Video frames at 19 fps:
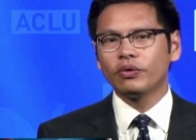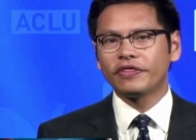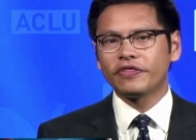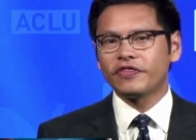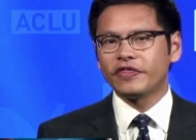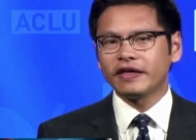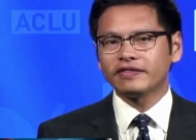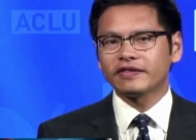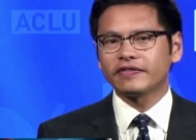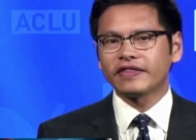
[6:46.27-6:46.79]

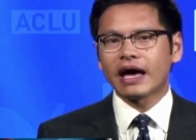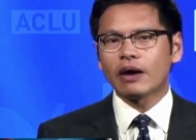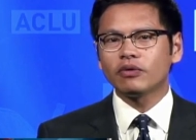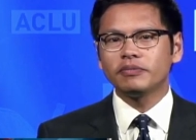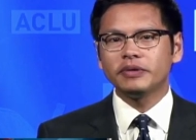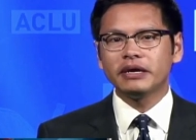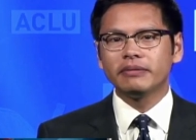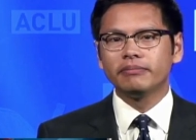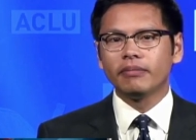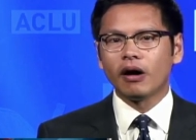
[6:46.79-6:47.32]
would think that
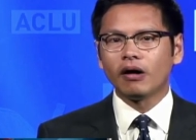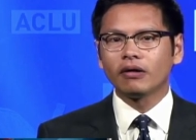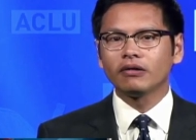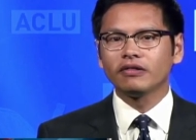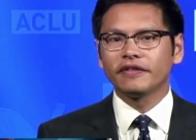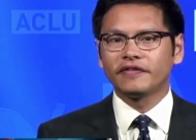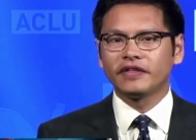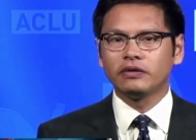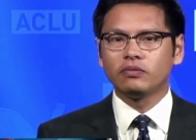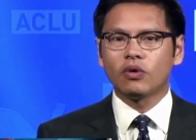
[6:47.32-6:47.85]
that would be a
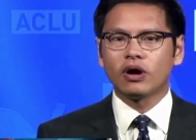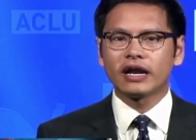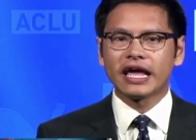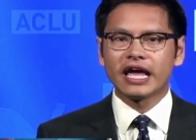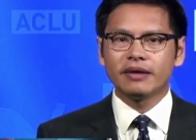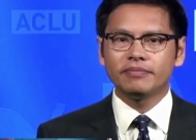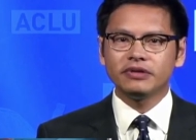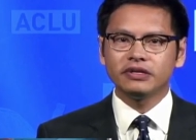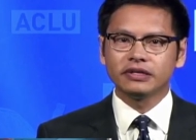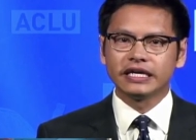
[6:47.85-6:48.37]
model that they'd
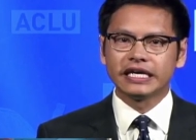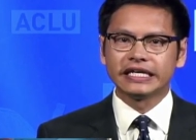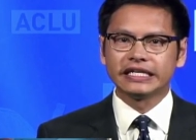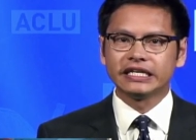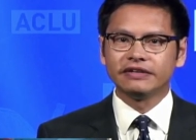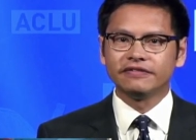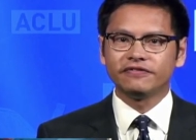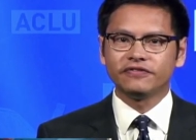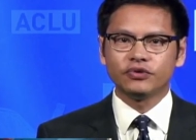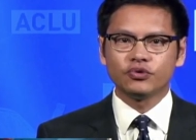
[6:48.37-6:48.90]
want to
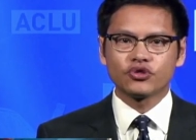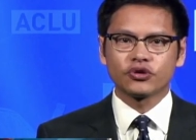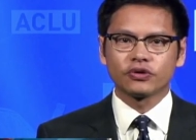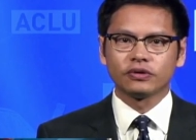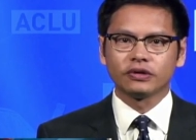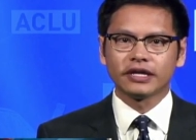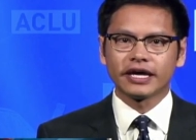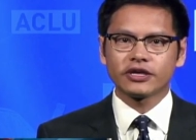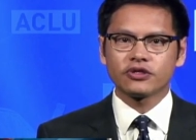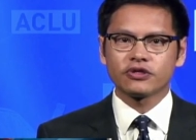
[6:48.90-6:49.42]
emulate in
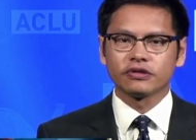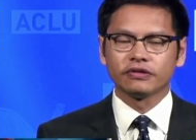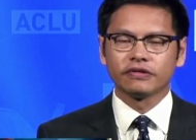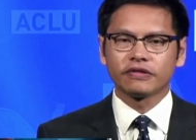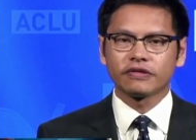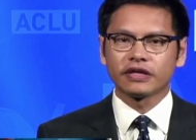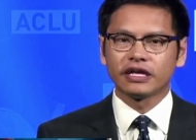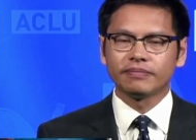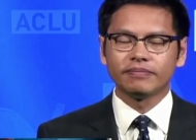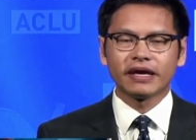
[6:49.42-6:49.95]
future
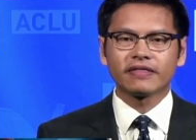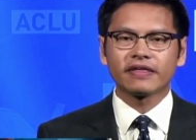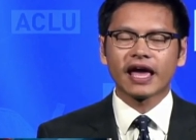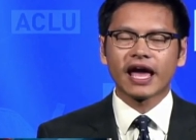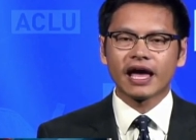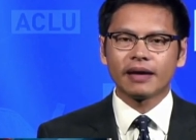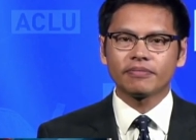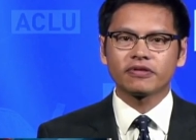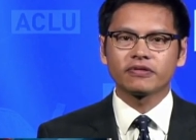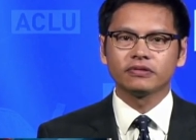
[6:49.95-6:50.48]
elections. It
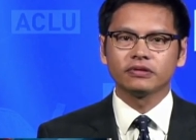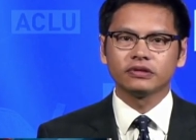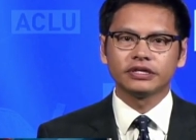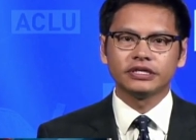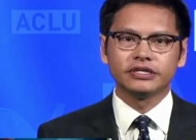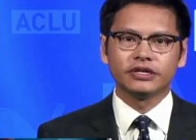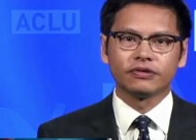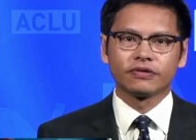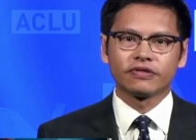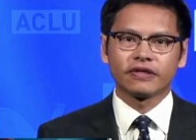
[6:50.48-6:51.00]
makes
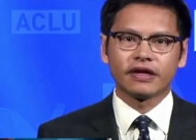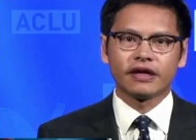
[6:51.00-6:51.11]
absolutely no